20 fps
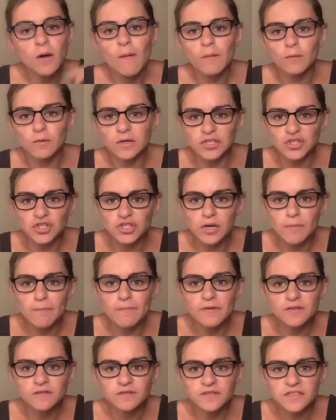watching a
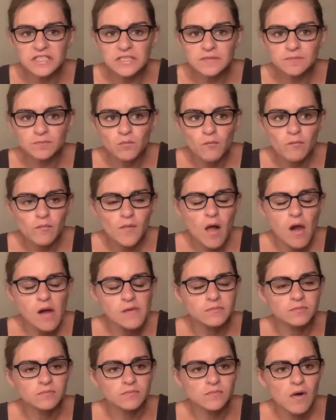movie,
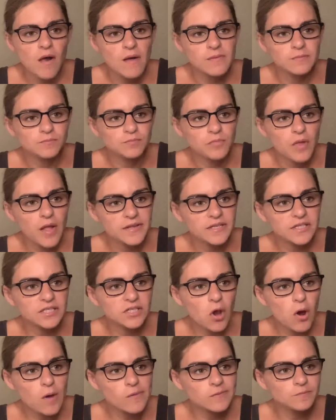you
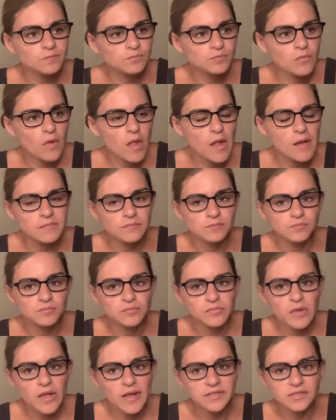know,
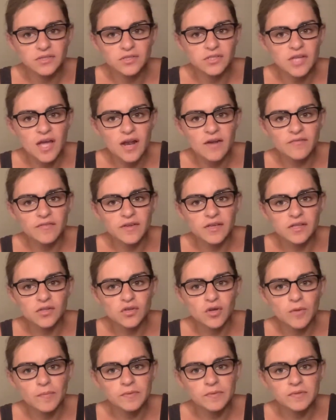instead of eating
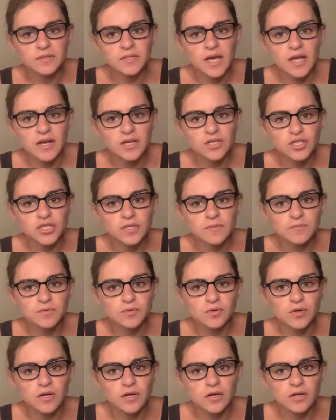your potato chips
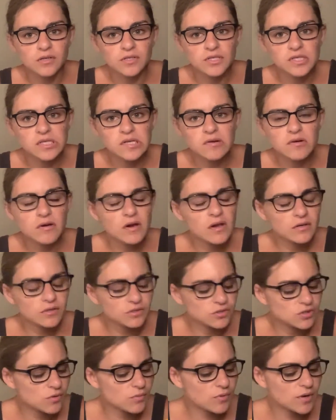or your cereals
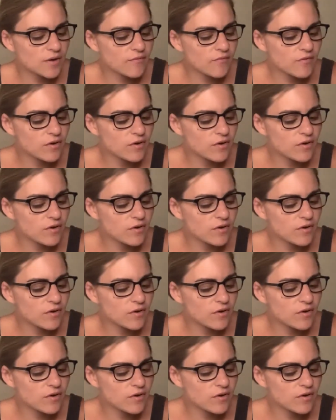or whatever